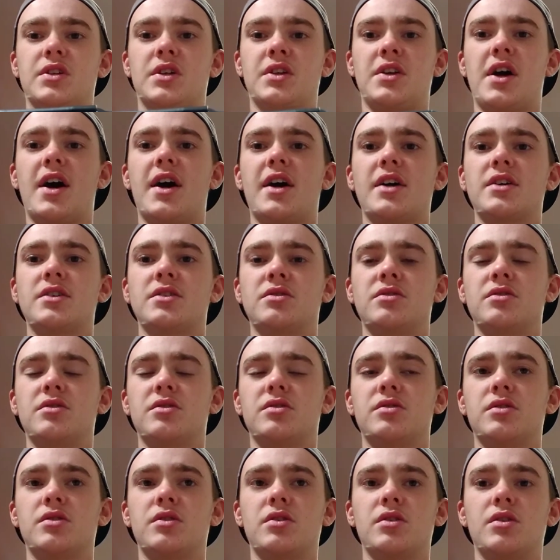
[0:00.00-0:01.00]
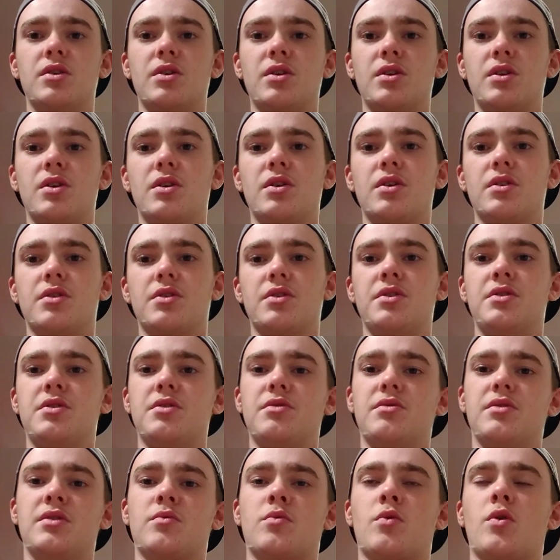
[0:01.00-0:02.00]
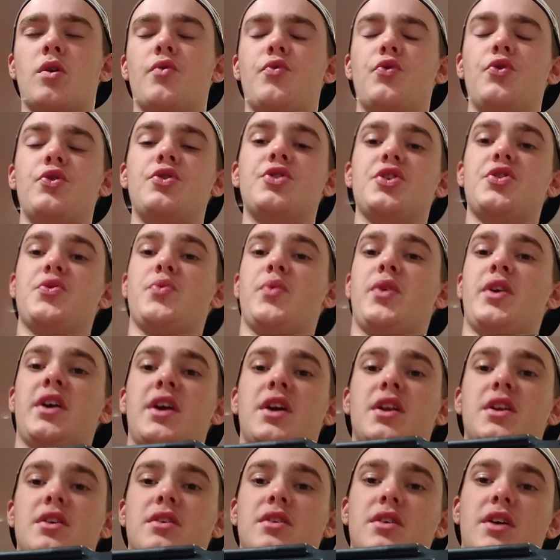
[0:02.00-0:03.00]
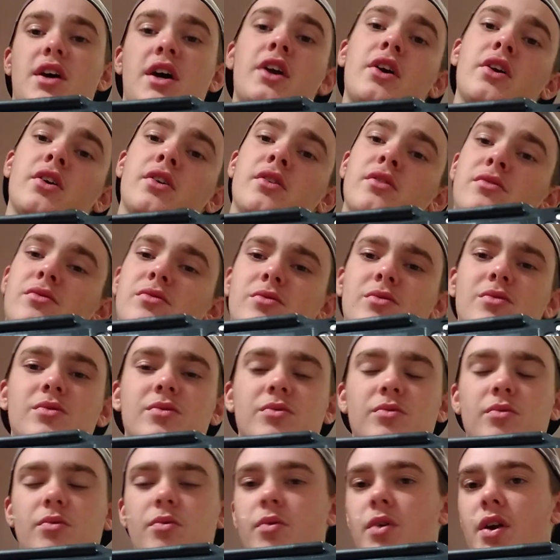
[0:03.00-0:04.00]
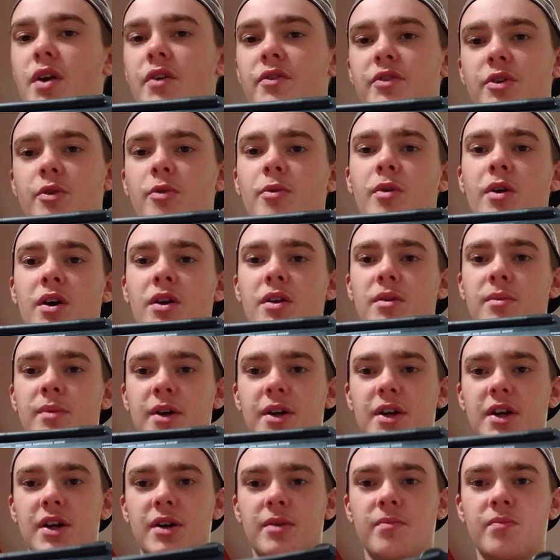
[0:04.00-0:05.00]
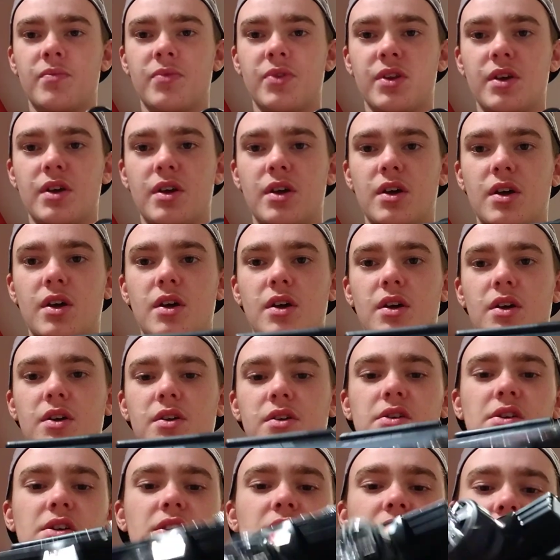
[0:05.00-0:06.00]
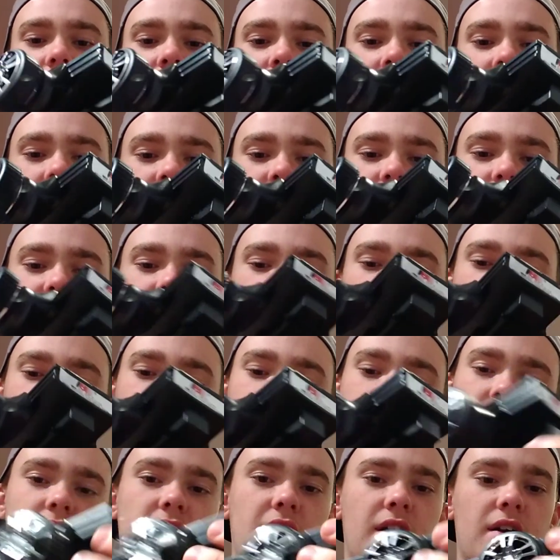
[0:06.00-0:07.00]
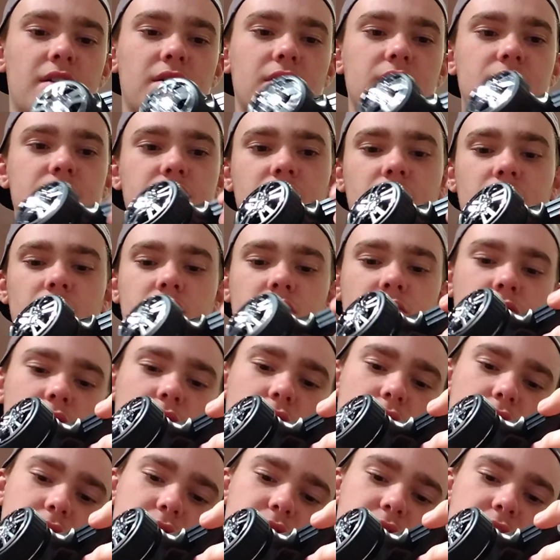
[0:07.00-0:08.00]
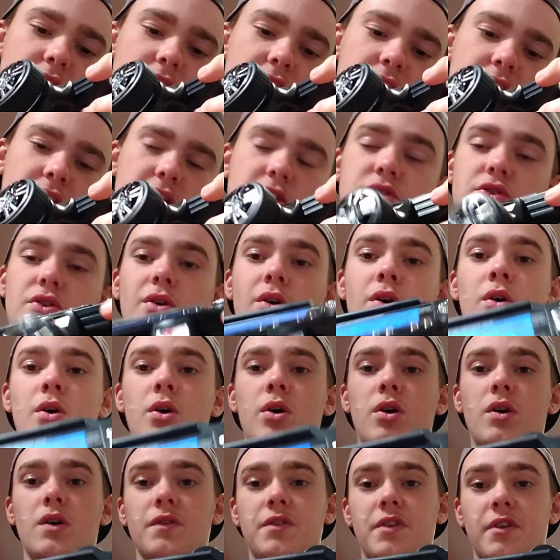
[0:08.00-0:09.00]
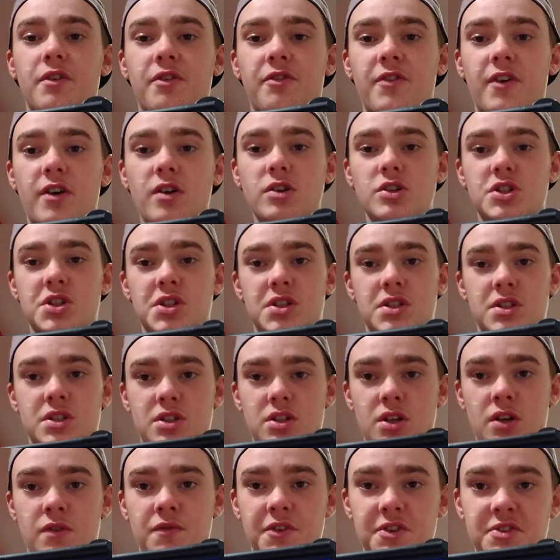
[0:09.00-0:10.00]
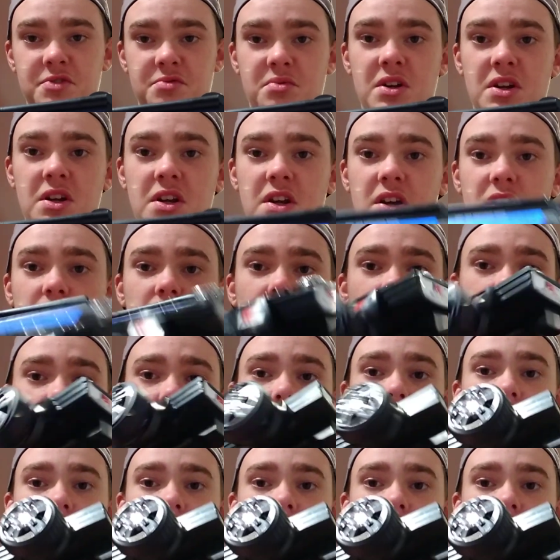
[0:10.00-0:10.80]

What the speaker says: the dial to do it, or if you just want to get a, I don't know, whatever you want, but you can access it through there. So that is all the functions of this radio.